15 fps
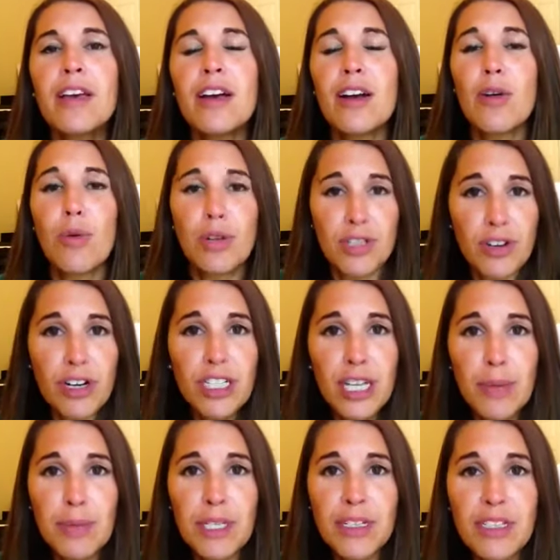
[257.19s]
Of course, there are
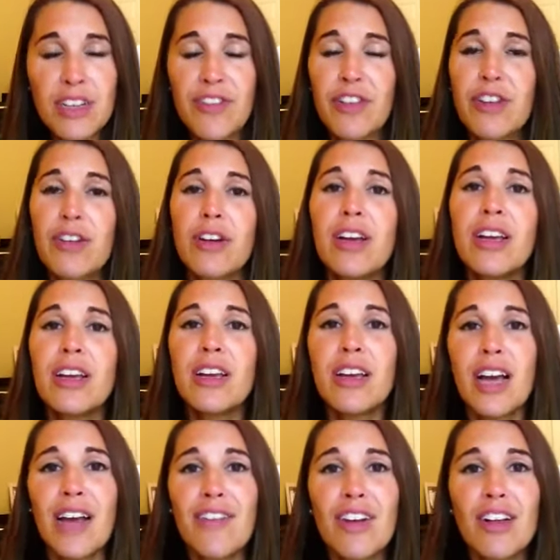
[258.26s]
exceptions. If you're,
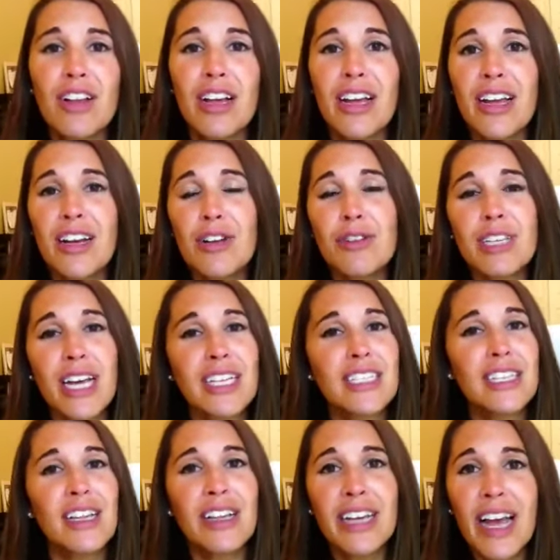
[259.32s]
I have a client who's had
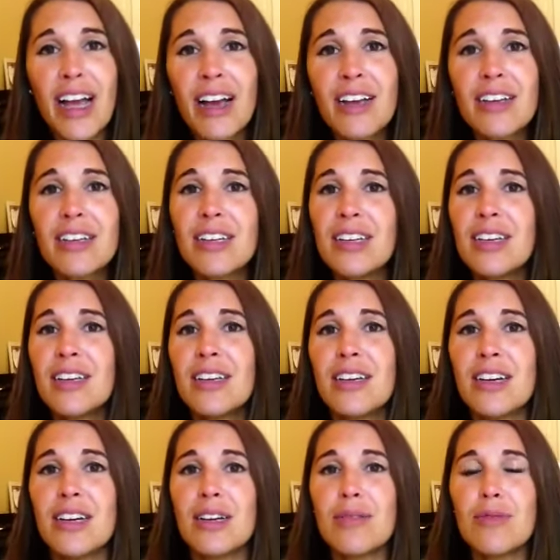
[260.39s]
celiac.
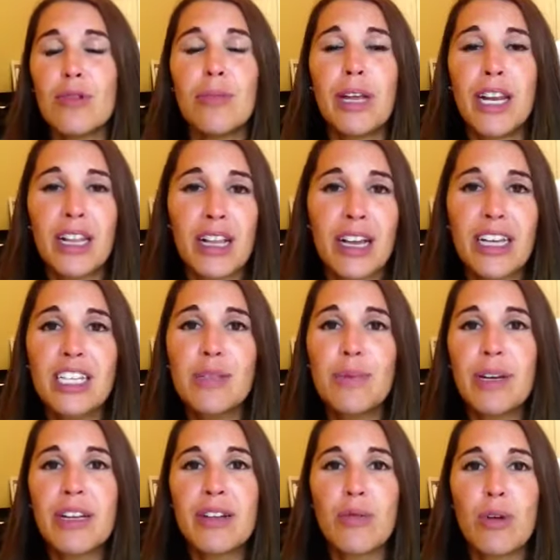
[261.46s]
Uh, well, many clients,
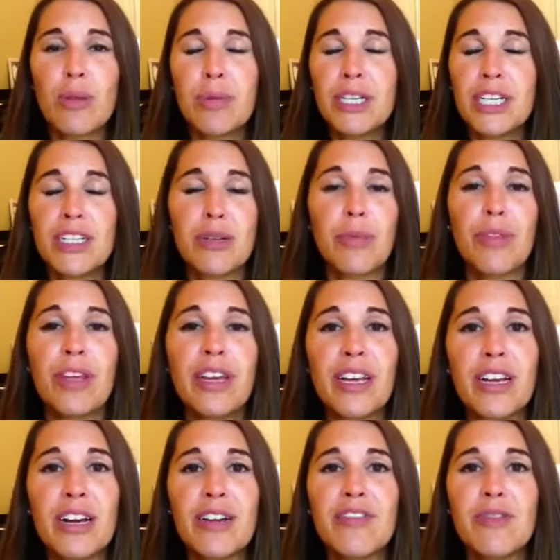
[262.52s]
but one in particular I'm
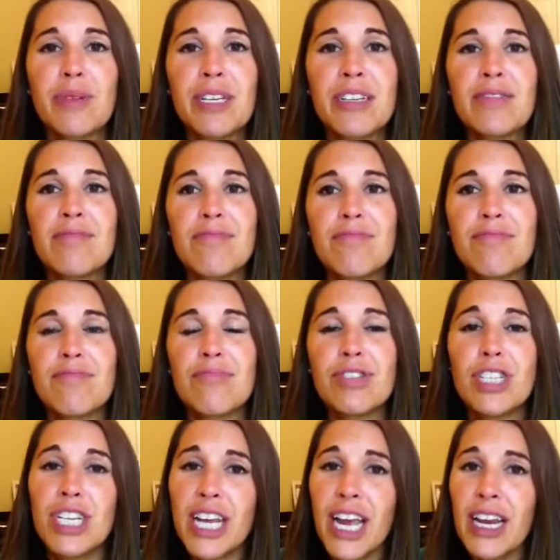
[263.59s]
thinking of, I mean,
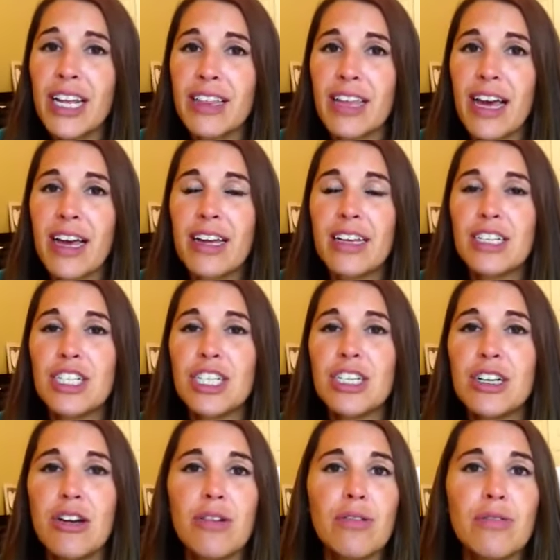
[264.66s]
she can't eat that. And she
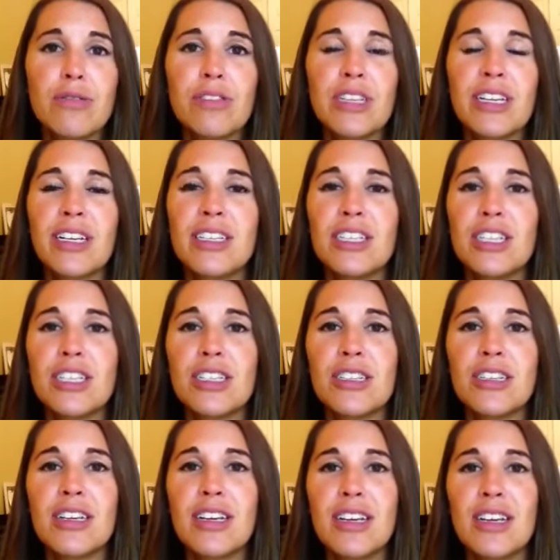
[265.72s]
knows that it's
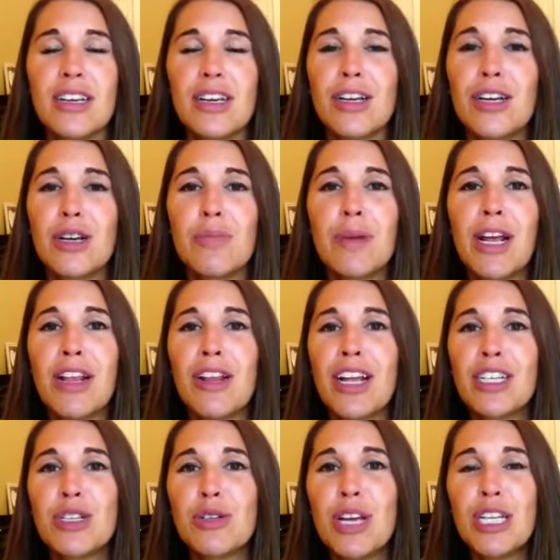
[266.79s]
just going to make the
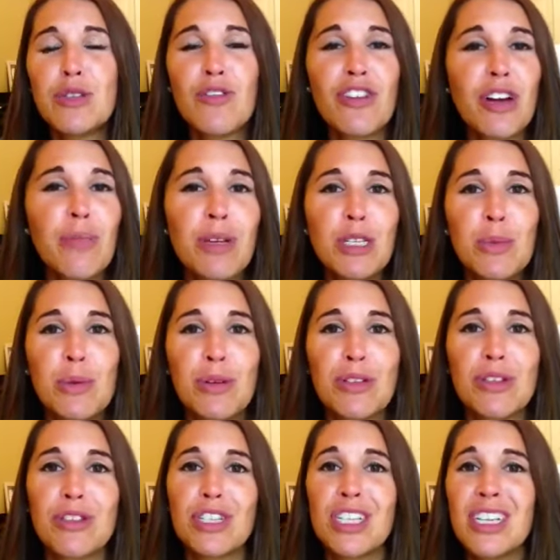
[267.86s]
next few days very miserable.
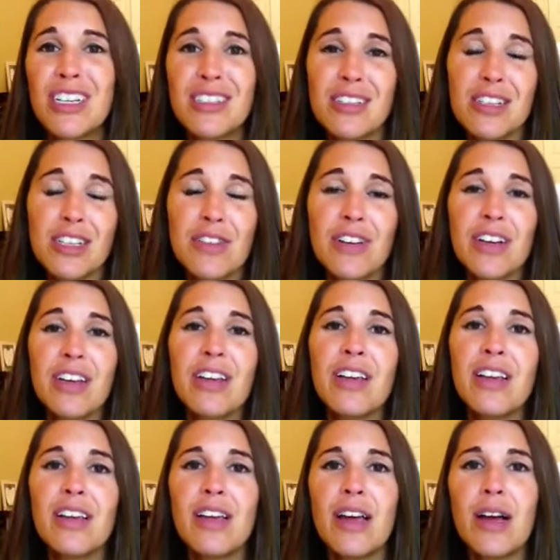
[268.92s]
So she doesn't do it.
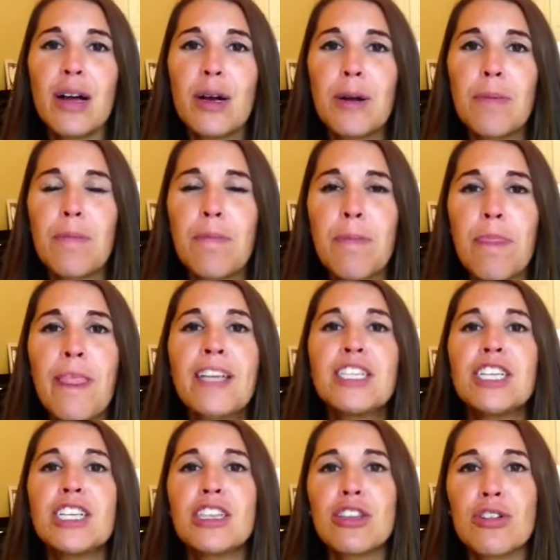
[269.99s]
Um, and
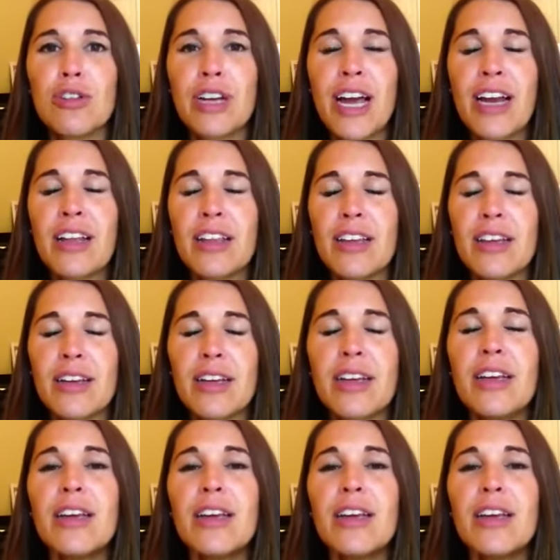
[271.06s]
she's learned how to like